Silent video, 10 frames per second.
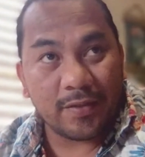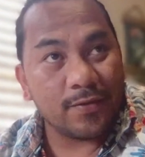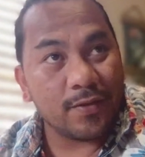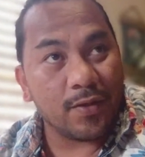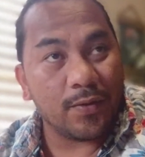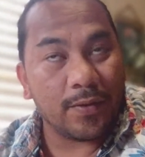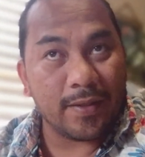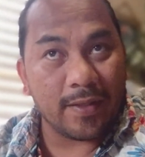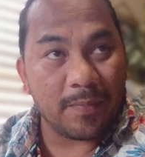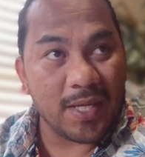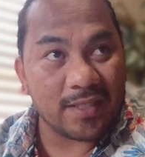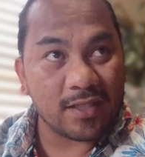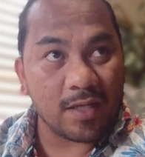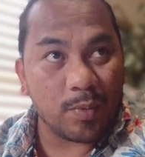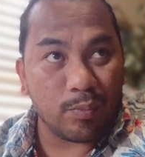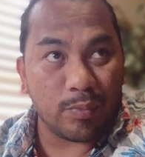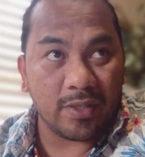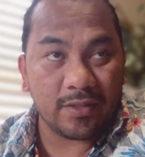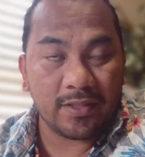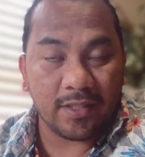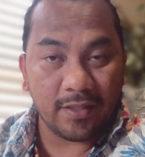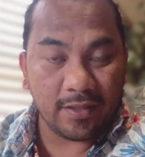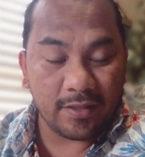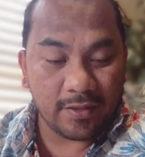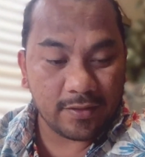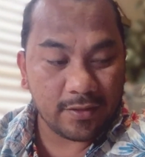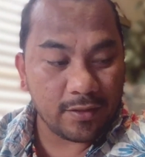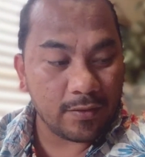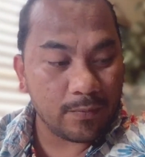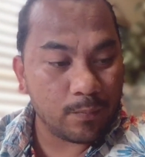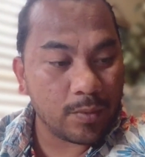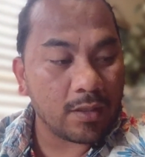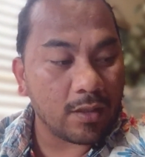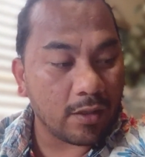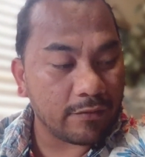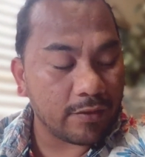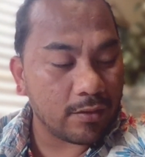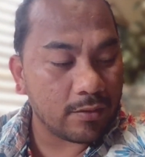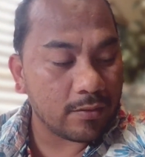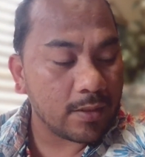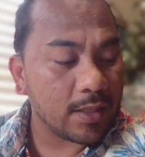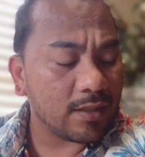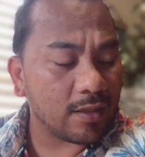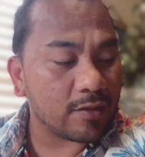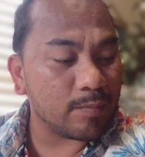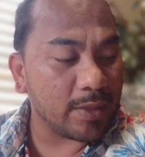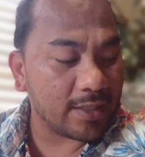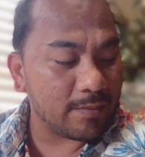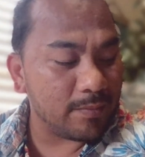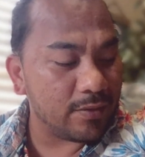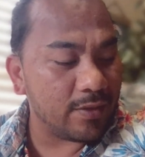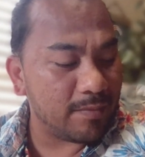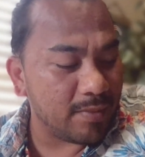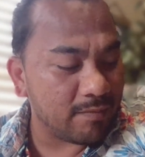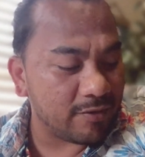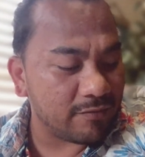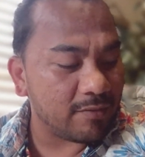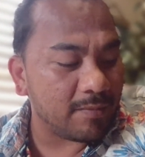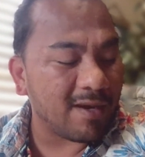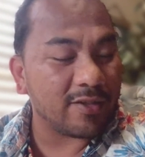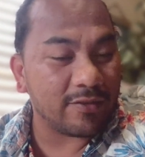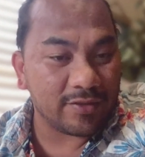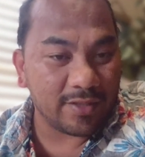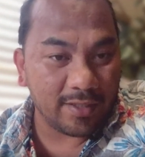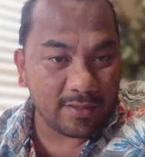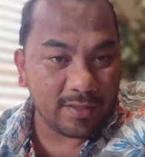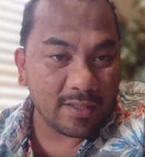So in the past couple months and years, a lot of my community members from out of state,